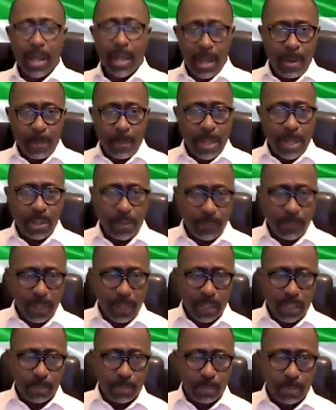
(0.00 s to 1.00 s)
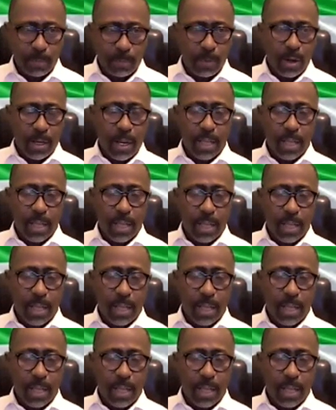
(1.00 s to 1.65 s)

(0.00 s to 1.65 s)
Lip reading: Then I've been part of this broadcast,